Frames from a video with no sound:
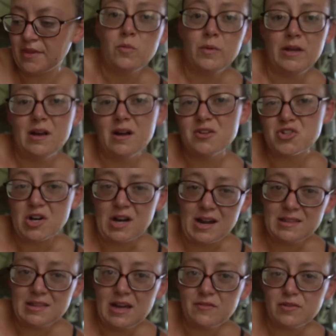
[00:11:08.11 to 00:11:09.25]
We are
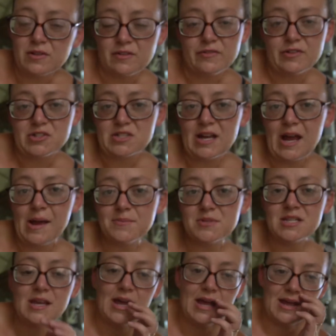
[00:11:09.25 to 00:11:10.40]
trying that for the first time
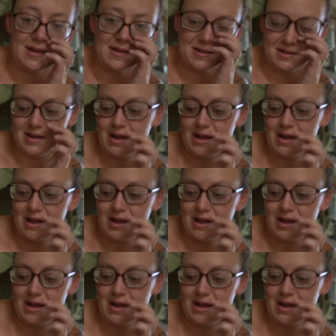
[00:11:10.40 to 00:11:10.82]
today.